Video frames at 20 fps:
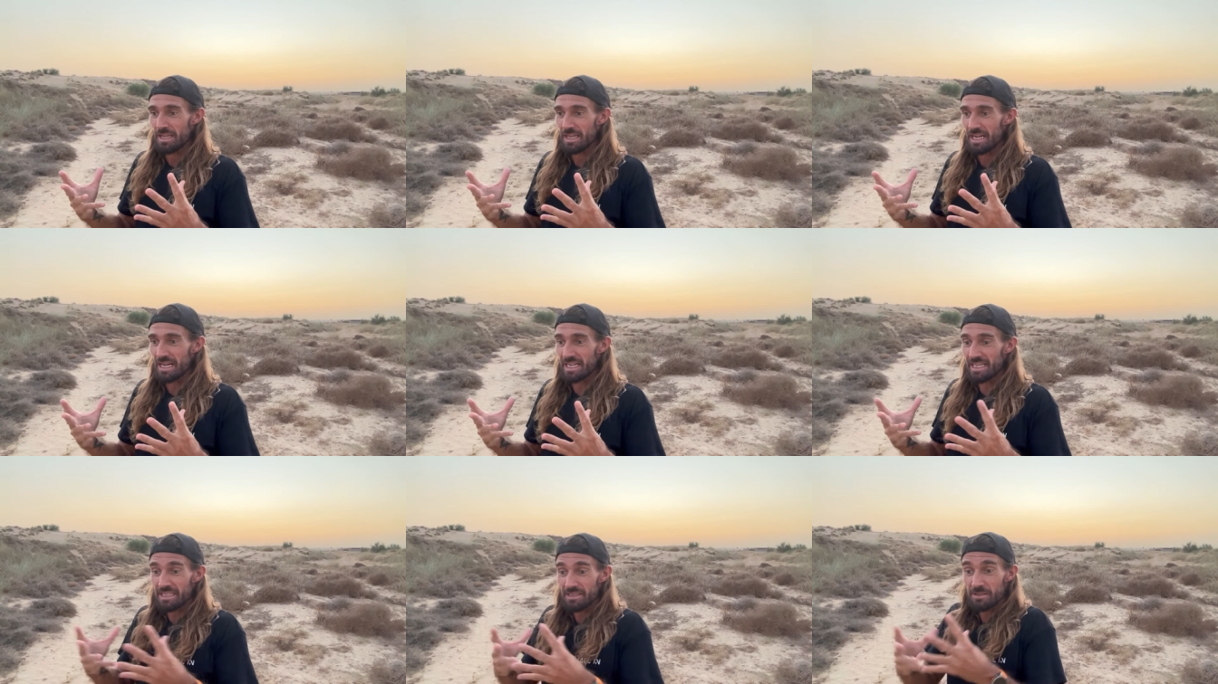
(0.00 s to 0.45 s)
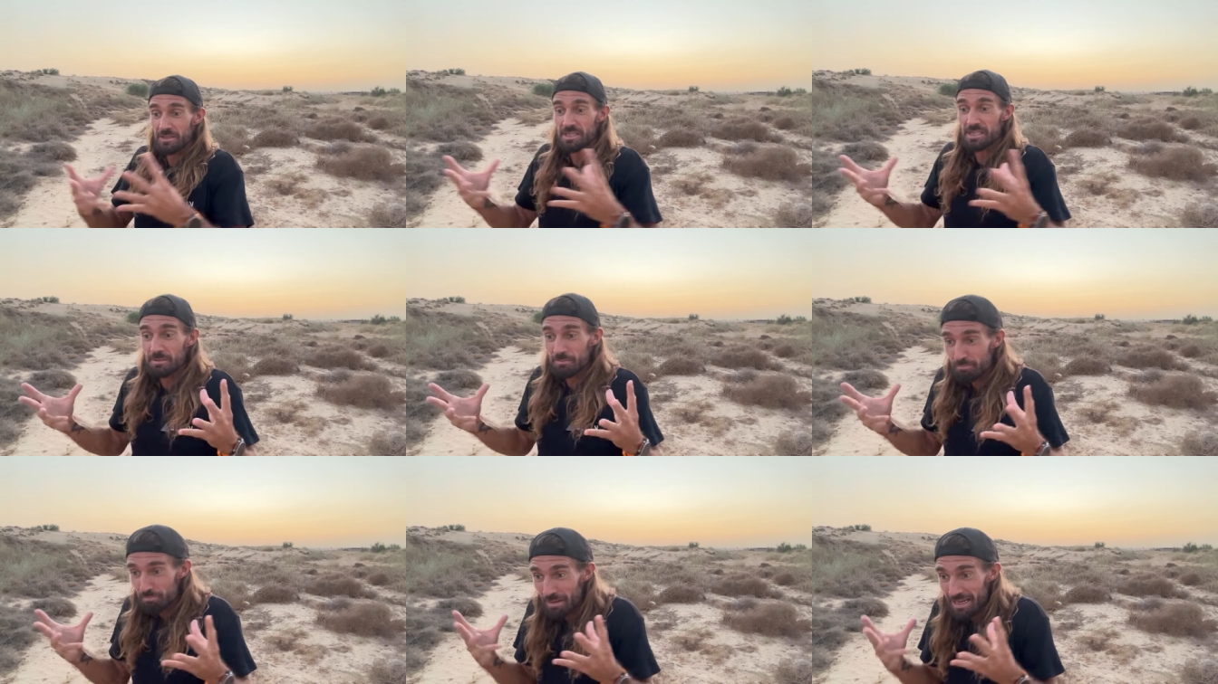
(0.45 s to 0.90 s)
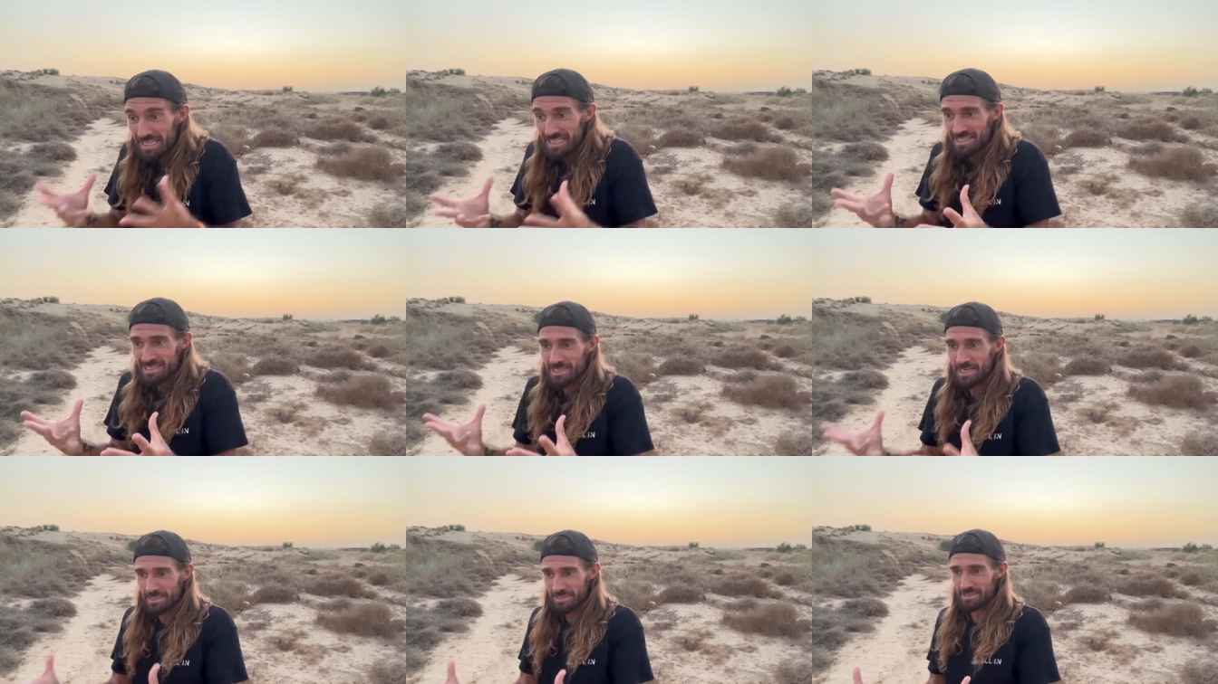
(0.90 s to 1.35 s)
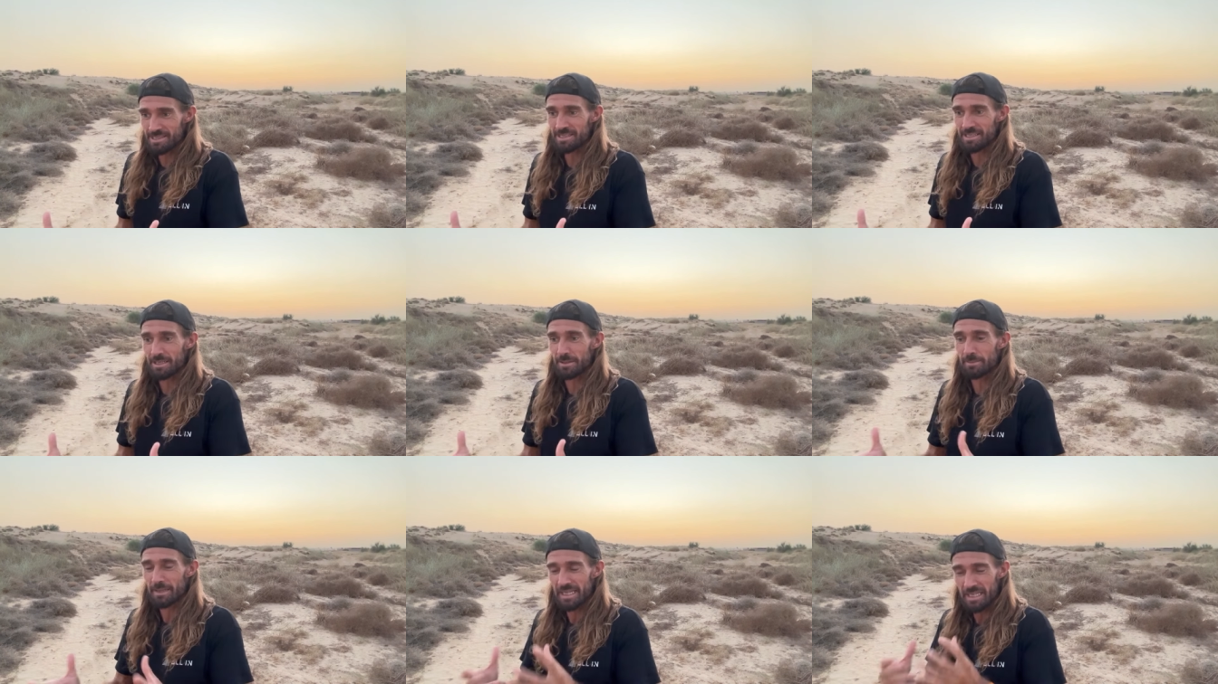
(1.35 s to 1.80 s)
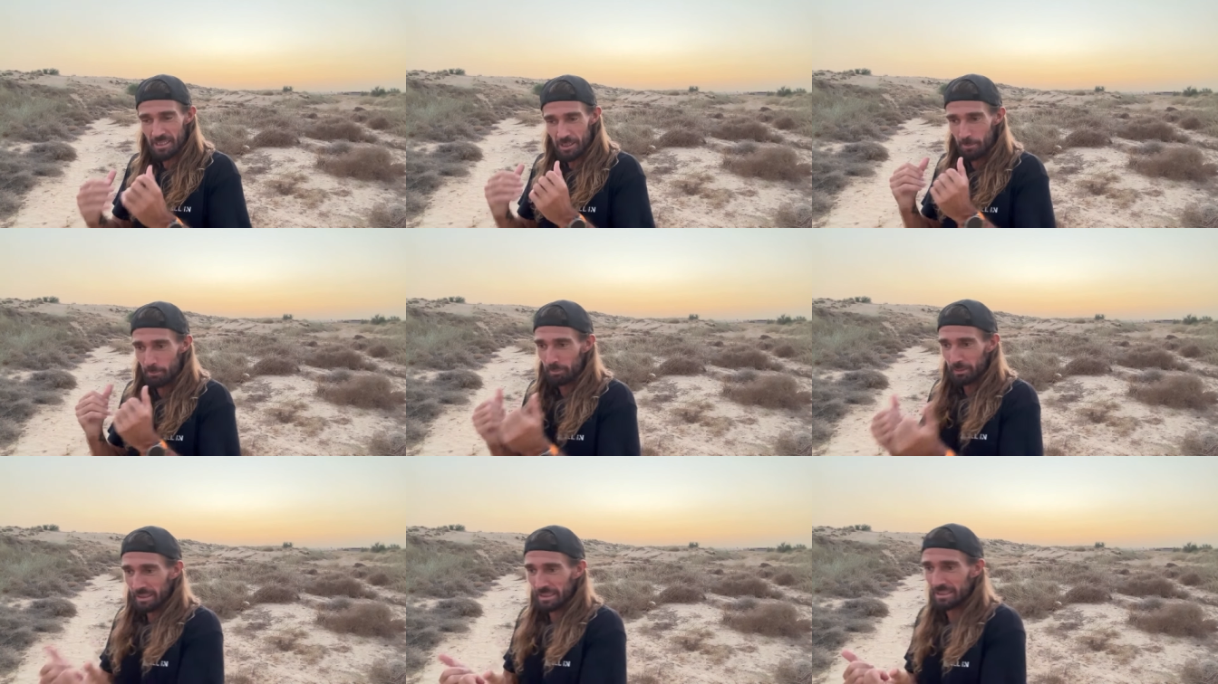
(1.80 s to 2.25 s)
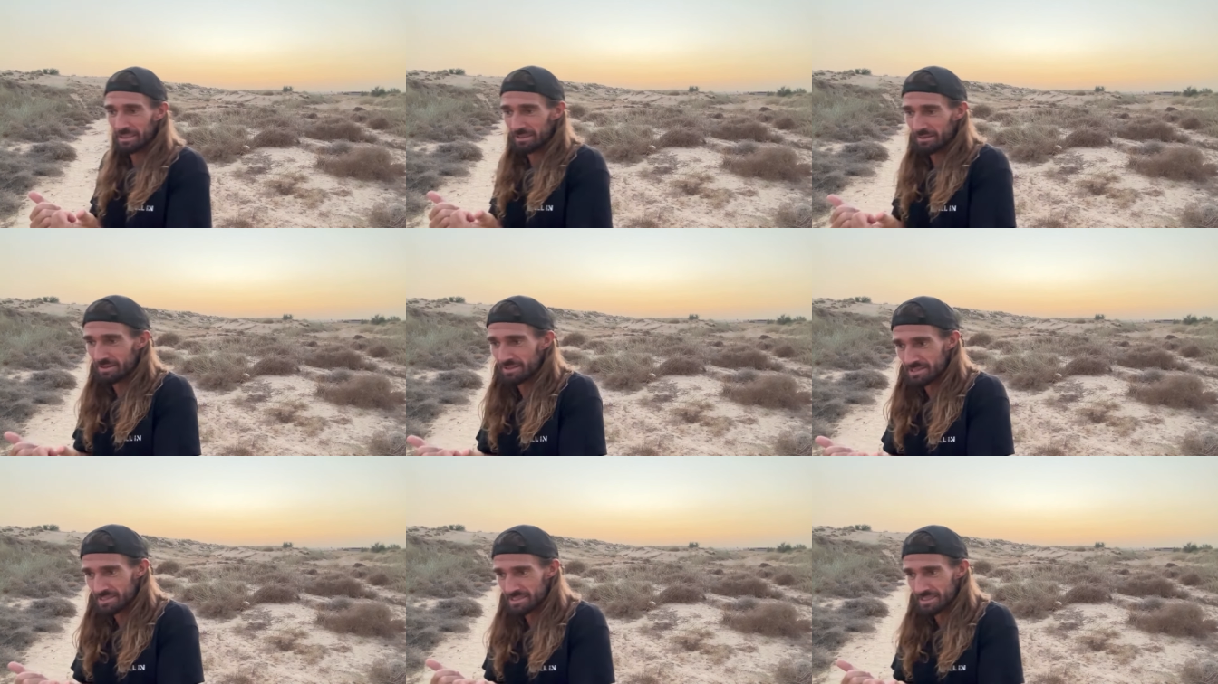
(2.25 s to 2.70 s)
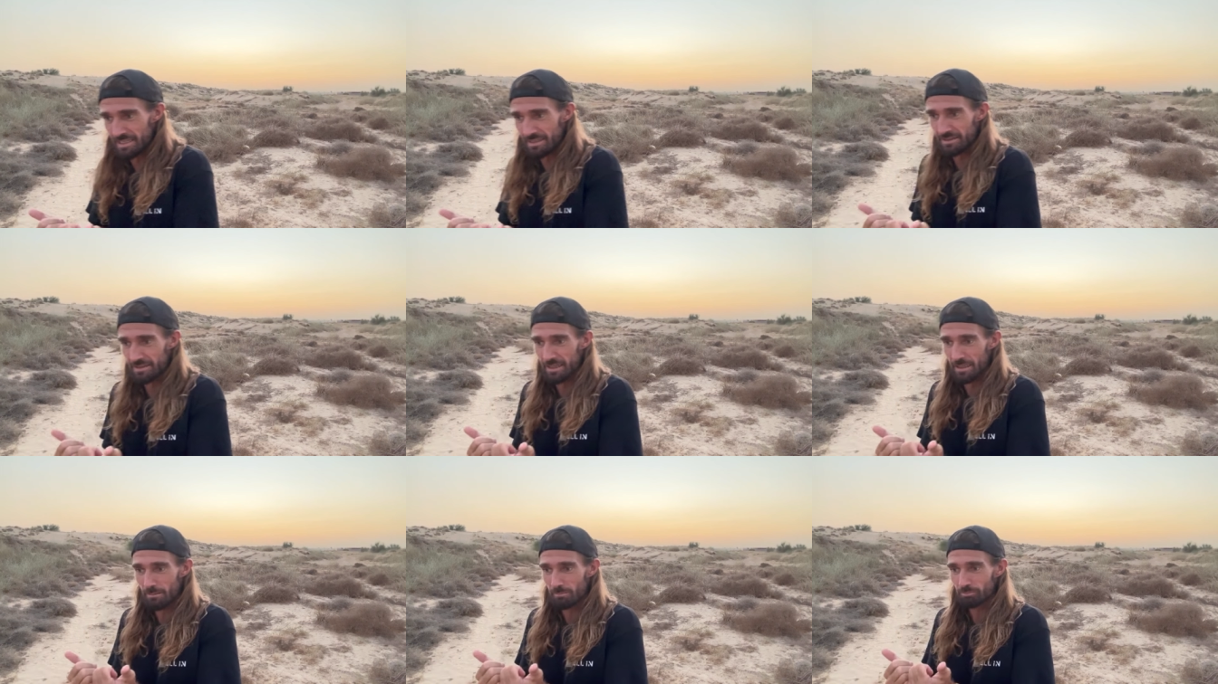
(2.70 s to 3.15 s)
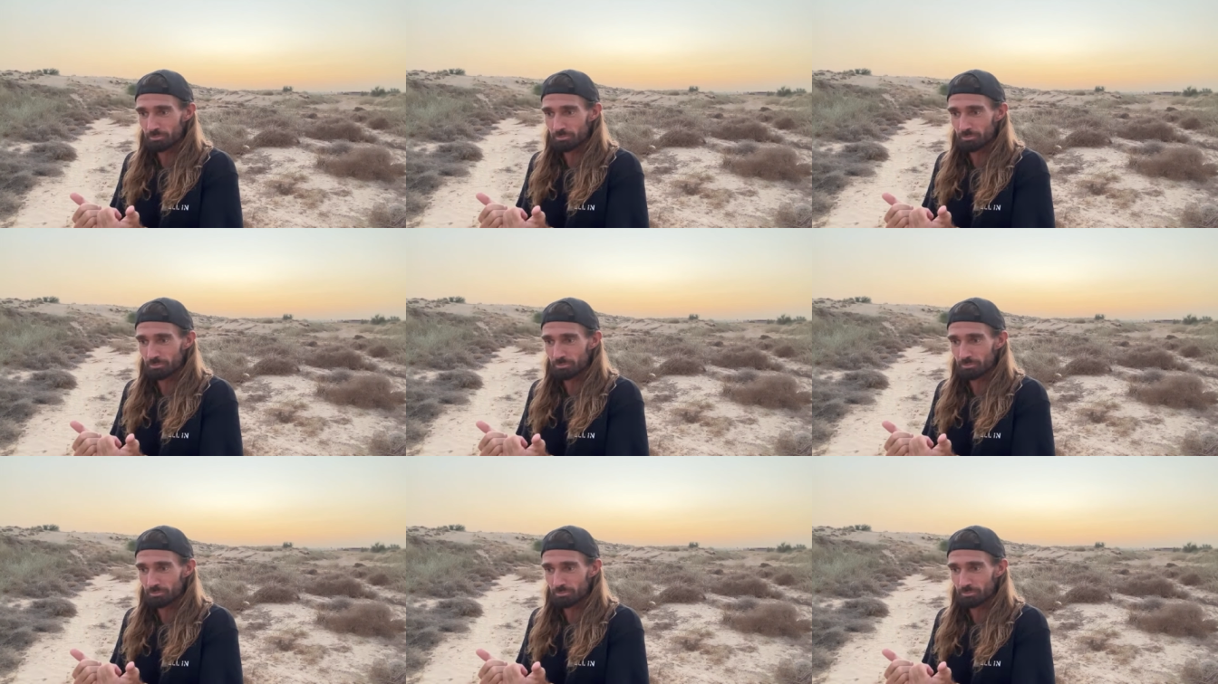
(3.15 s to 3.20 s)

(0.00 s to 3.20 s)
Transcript: and it doesn't make sense to them. I completely understand that.